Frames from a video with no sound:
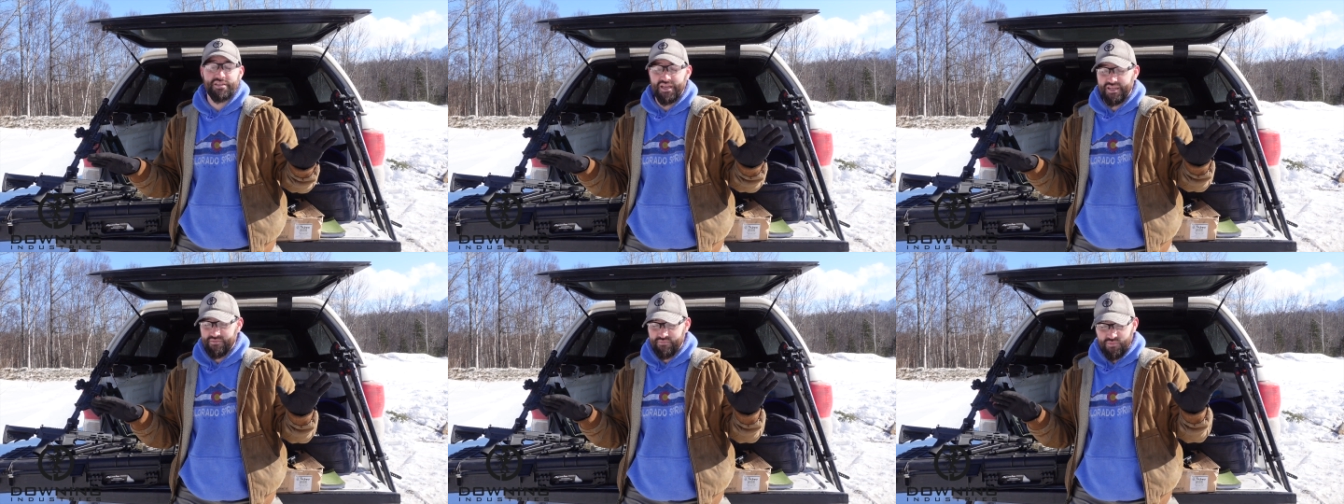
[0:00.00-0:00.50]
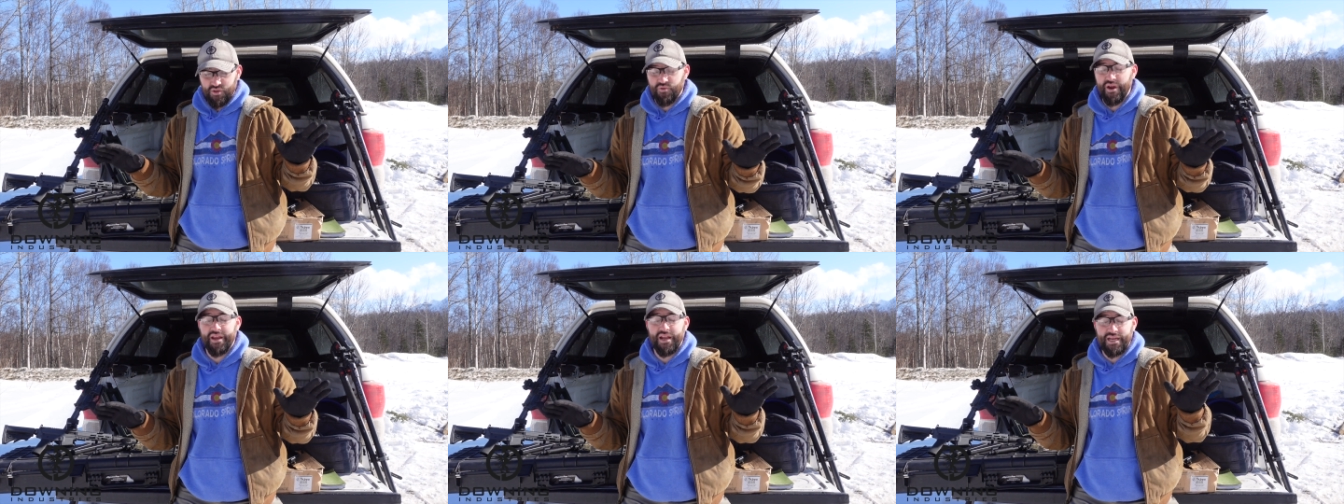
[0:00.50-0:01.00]
Like,
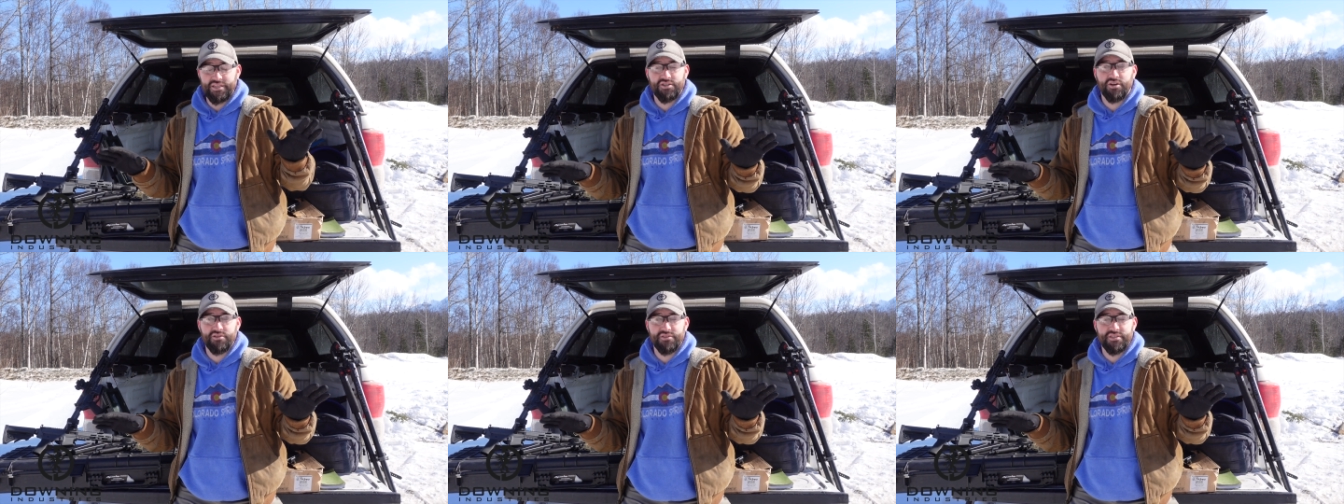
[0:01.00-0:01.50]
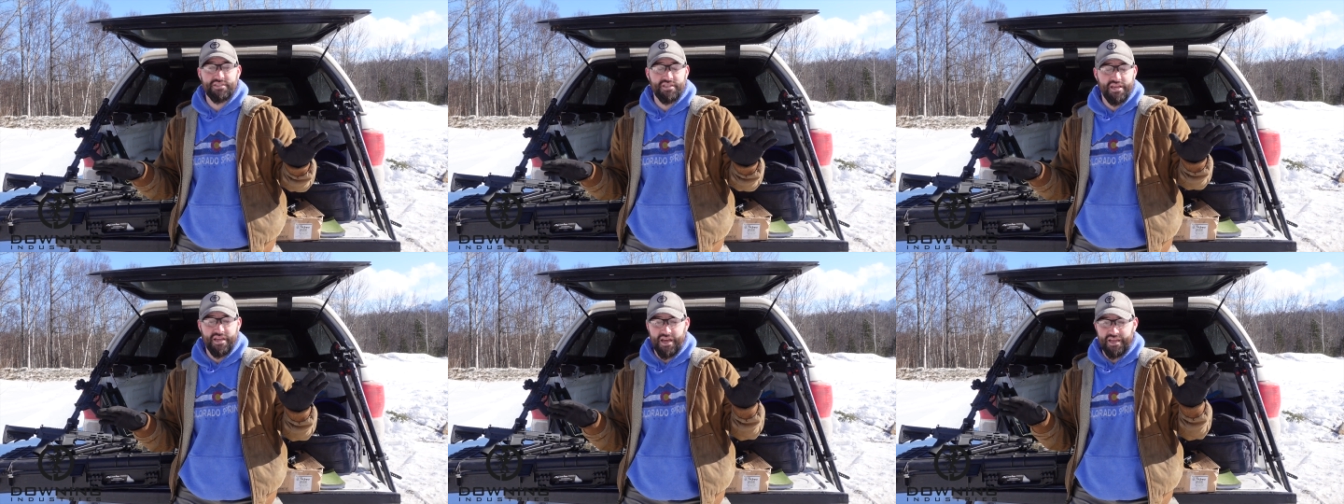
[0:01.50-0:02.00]
great, I started this
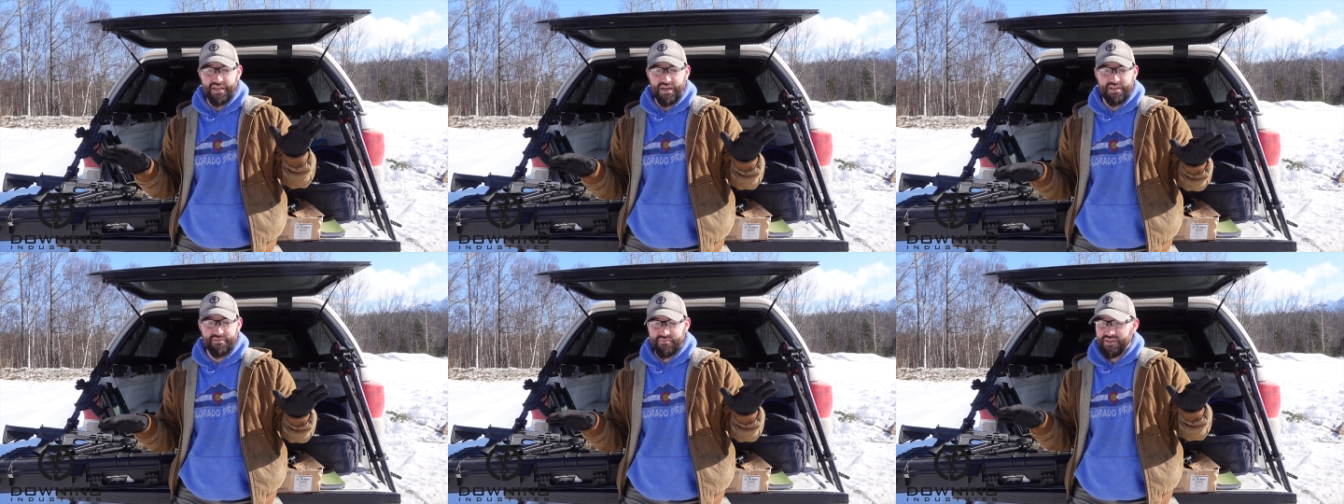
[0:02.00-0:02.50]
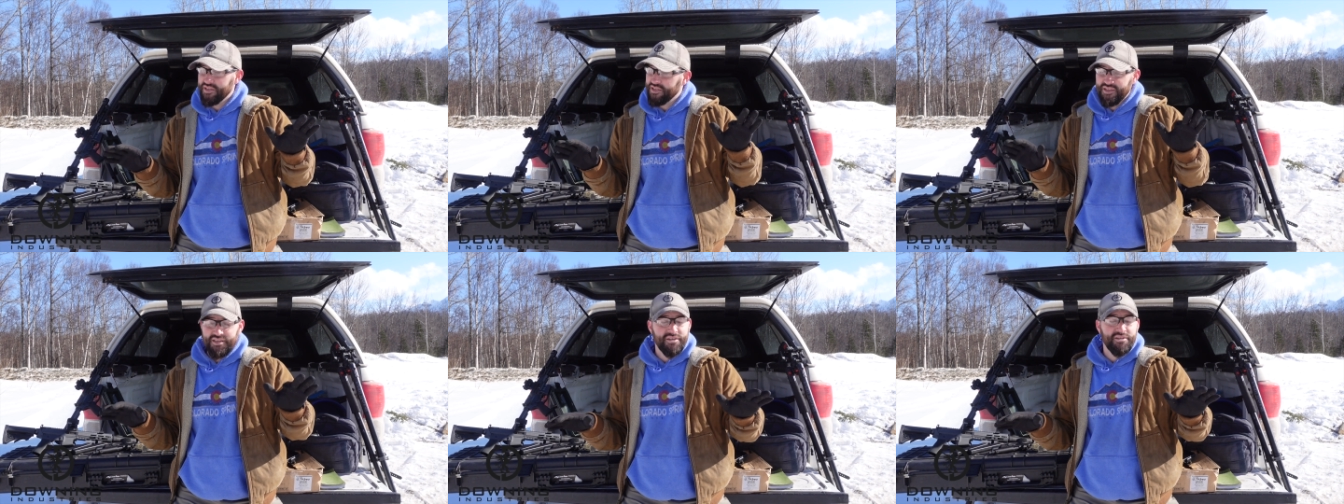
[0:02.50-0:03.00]
thing, I got
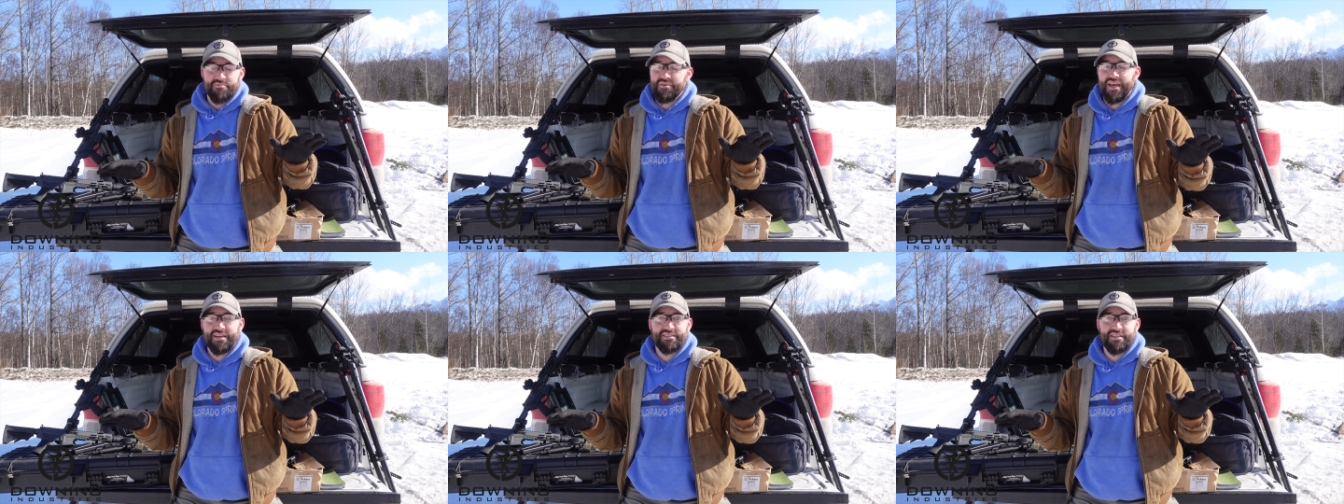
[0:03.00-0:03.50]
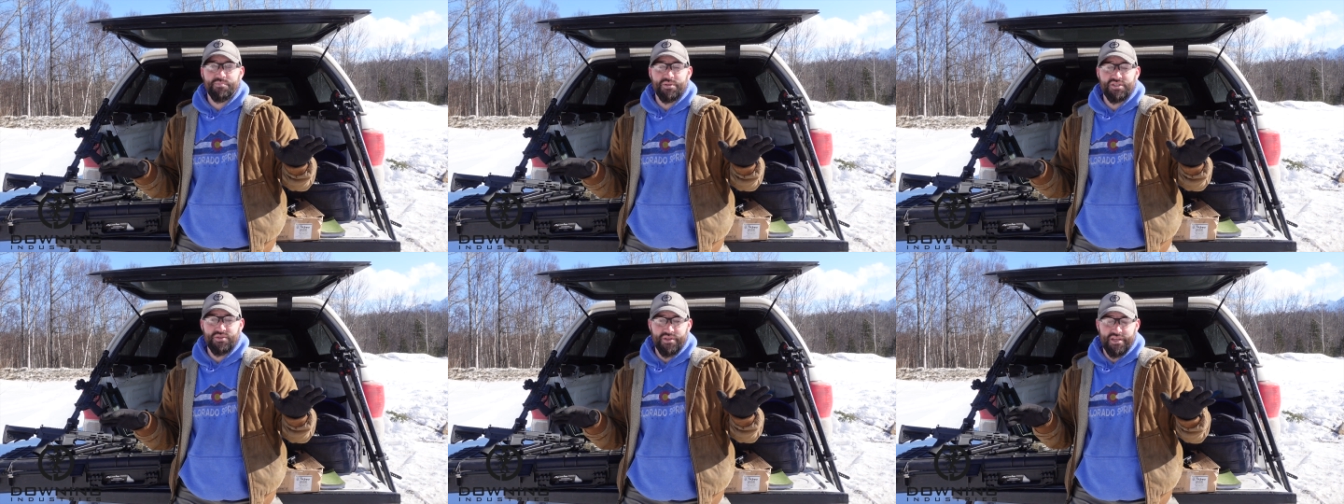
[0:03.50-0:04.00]
neck deep
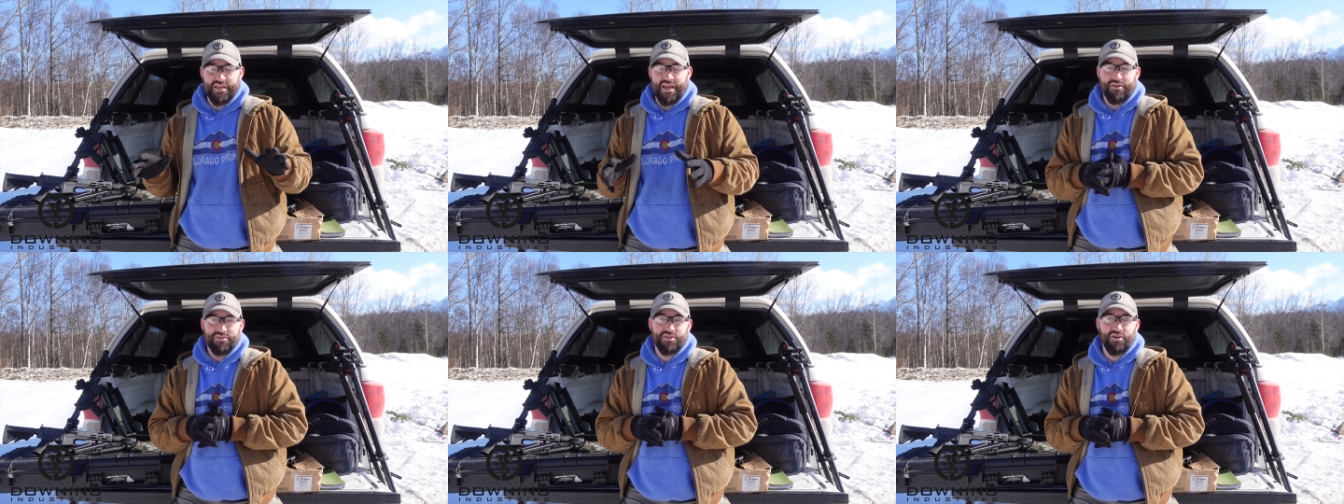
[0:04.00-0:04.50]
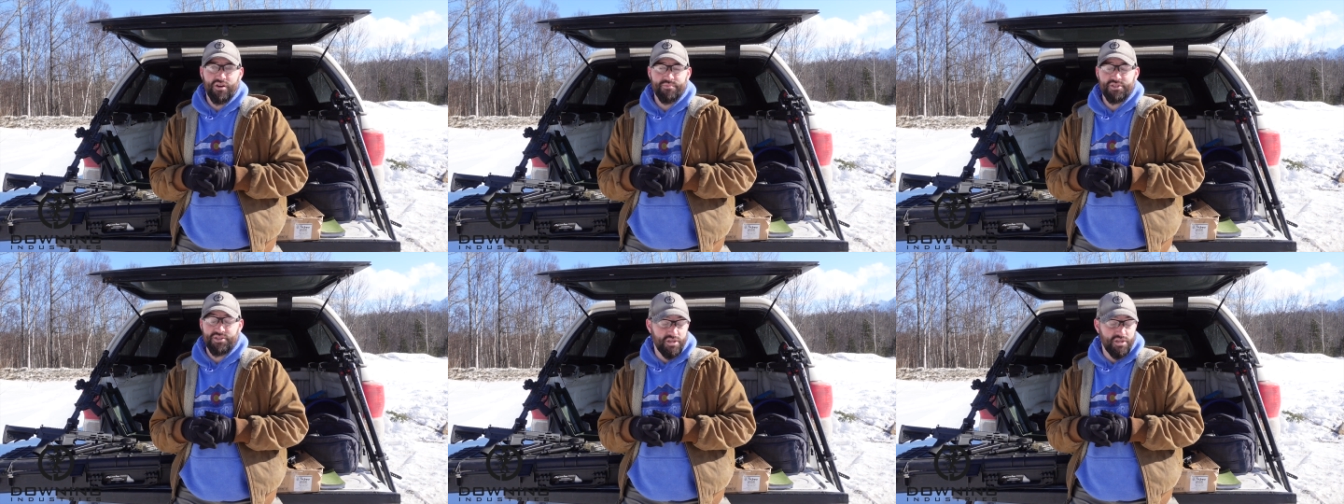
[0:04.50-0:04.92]
into it and now it's garbage.